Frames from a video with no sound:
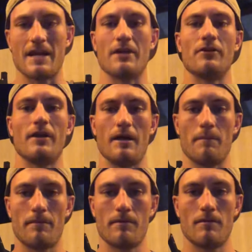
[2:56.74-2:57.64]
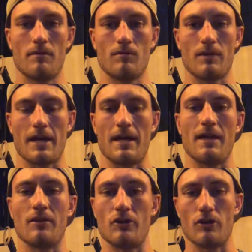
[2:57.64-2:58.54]
your hip, okay? And
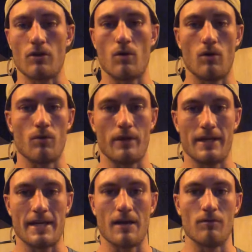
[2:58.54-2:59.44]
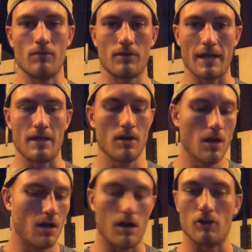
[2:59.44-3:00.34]
then you're gonna go all the way down, okay?
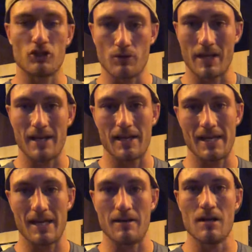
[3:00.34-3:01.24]
I'll show that again